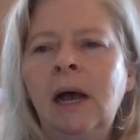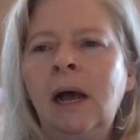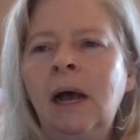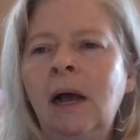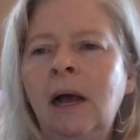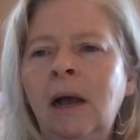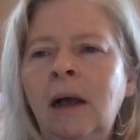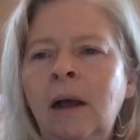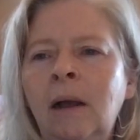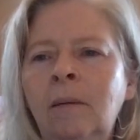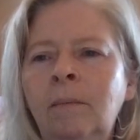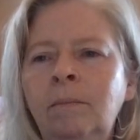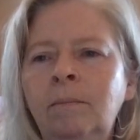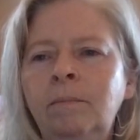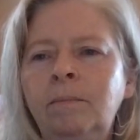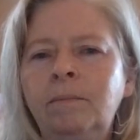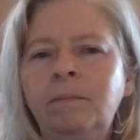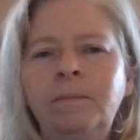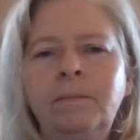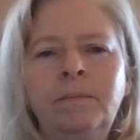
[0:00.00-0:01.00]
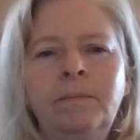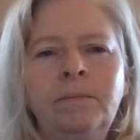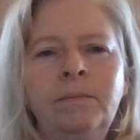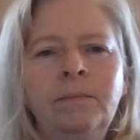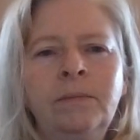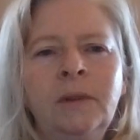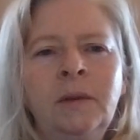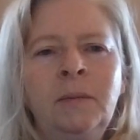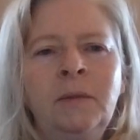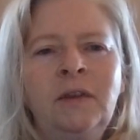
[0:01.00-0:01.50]
Um.
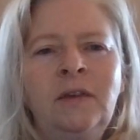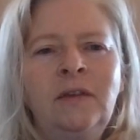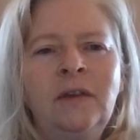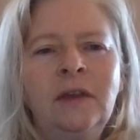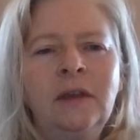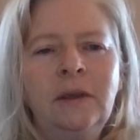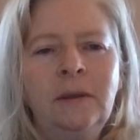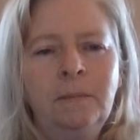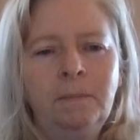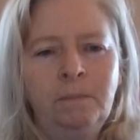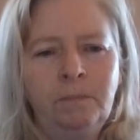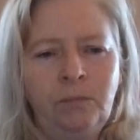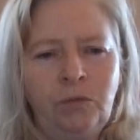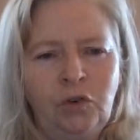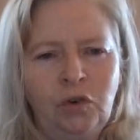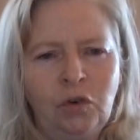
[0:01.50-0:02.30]
Let me see.